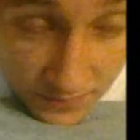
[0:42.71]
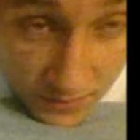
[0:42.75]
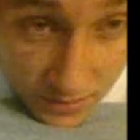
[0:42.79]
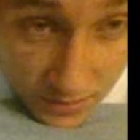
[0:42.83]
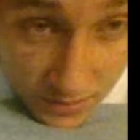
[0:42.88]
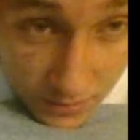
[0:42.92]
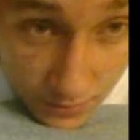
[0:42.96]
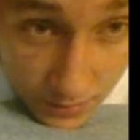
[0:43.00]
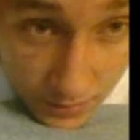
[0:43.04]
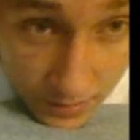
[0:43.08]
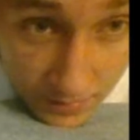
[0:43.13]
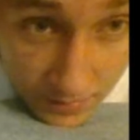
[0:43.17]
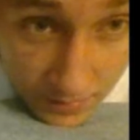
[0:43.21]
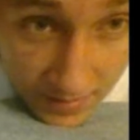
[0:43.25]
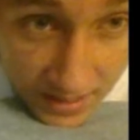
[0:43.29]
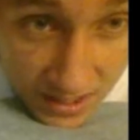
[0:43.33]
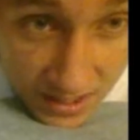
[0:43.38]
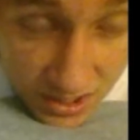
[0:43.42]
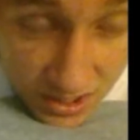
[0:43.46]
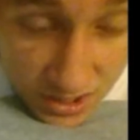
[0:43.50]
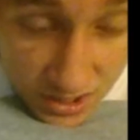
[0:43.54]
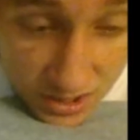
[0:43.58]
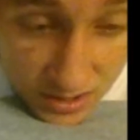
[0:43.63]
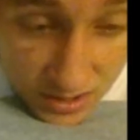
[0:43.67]
degree
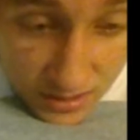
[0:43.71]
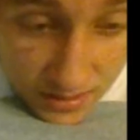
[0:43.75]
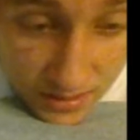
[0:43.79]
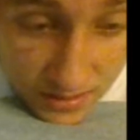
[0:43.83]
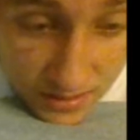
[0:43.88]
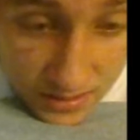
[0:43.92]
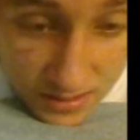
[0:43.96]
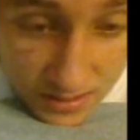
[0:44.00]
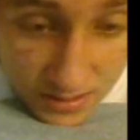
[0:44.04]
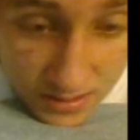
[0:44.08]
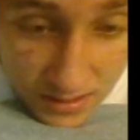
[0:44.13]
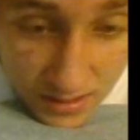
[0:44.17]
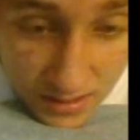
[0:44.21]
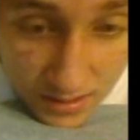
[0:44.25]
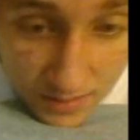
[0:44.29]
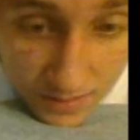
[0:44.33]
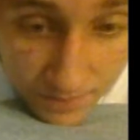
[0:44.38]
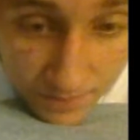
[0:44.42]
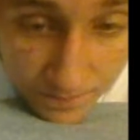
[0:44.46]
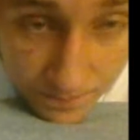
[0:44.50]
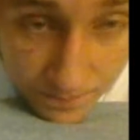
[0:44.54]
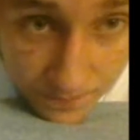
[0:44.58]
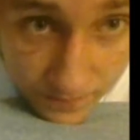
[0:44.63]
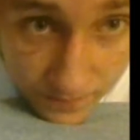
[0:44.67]
range in this
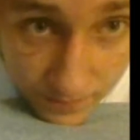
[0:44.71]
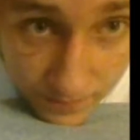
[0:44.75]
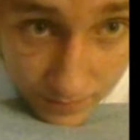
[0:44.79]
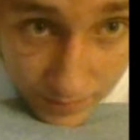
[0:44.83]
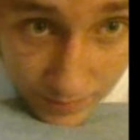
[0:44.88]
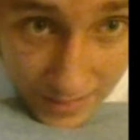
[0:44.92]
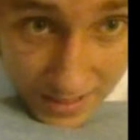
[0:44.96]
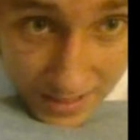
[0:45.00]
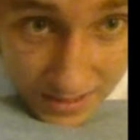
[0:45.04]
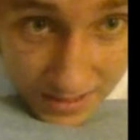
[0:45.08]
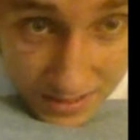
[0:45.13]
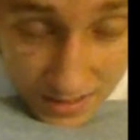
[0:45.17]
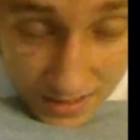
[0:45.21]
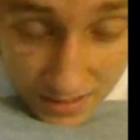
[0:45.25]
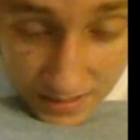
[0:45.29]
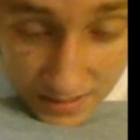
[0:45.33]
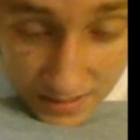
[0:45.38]
mid to